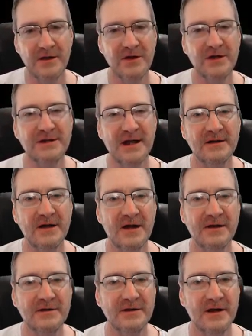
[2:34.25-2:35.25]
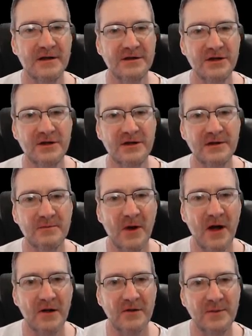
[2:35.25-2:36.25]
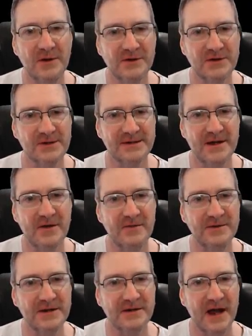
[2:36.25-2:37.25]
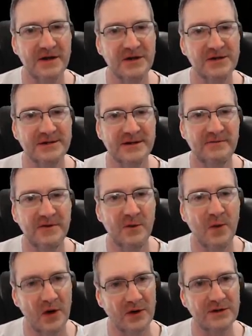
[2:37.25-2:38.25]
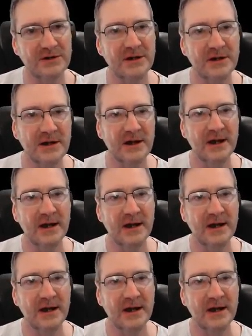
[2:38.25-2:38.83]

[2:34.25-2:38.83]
you can download it and you can compile the build yourselves and use it if you want.